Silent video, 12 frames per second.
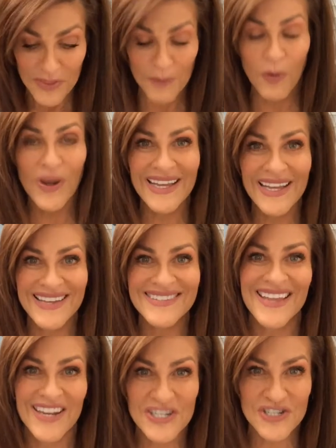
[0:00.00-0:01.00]
The point
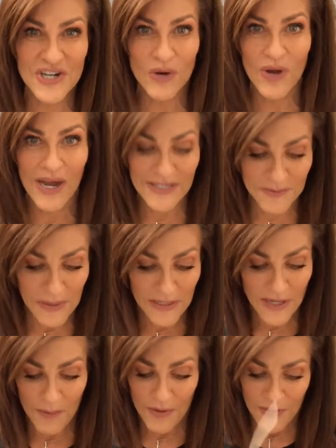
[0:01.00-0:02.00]
is getting to know God and
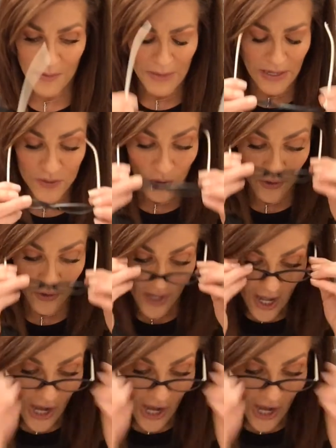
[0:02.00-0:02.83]
spending time with him in his word.